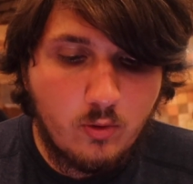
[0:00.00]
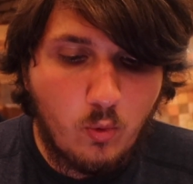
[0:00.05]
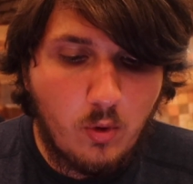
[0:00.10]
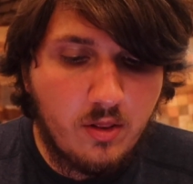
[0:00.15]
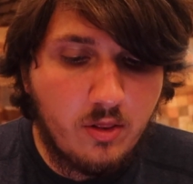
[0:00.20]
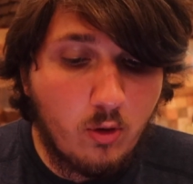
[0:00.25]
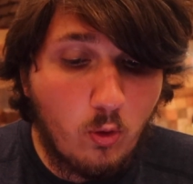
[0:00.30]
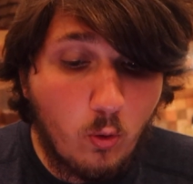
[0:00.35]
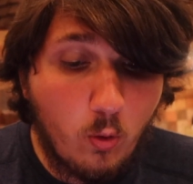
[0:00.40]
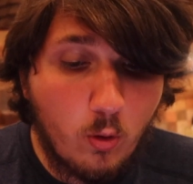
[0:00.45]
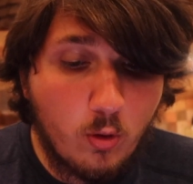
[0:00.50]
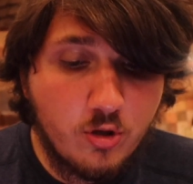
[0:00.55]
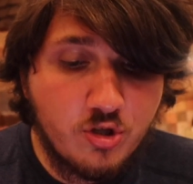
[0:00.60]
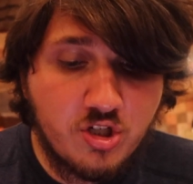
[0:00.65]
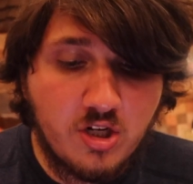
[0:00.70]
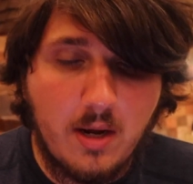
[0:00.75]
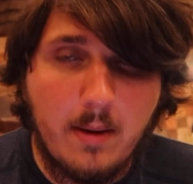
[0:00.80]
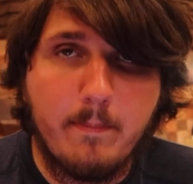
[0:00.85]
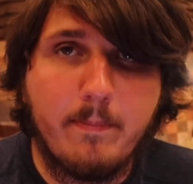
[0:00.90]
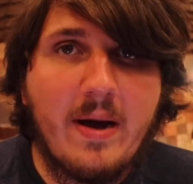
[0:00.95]
with
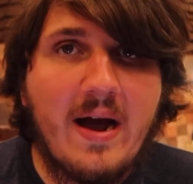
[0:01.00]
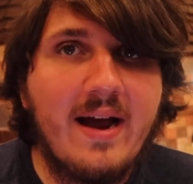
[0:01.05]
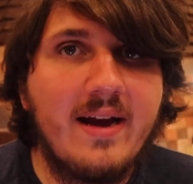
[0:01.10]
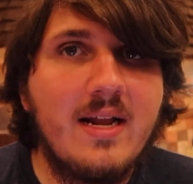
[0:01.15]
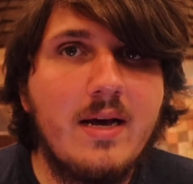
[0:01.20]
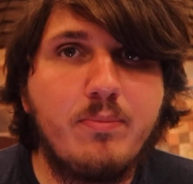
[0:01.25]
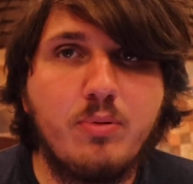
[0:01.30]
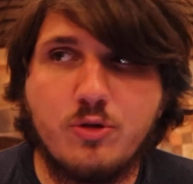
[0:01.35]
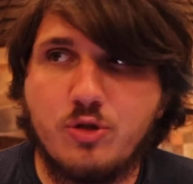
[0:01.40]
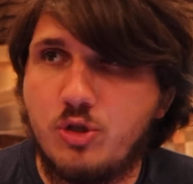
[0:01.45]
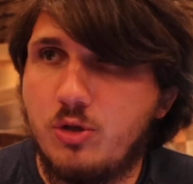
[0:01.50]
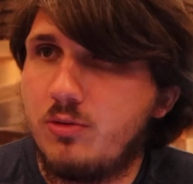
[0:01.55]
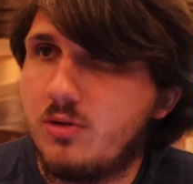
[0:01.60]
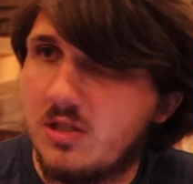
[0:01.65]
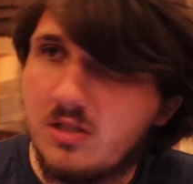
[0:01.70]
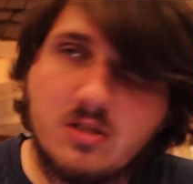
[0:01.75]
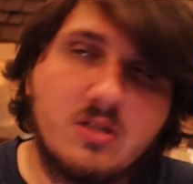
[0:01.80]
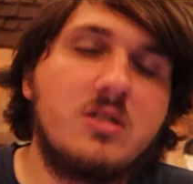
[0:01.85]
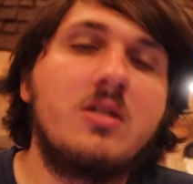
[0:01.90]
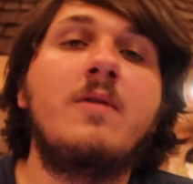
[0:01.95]
orange and pineapple
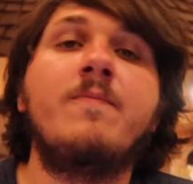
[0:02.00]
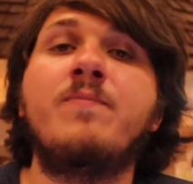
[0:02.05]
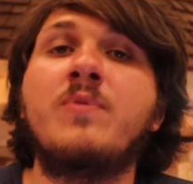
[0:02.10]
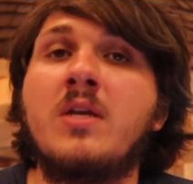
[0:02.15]
juices.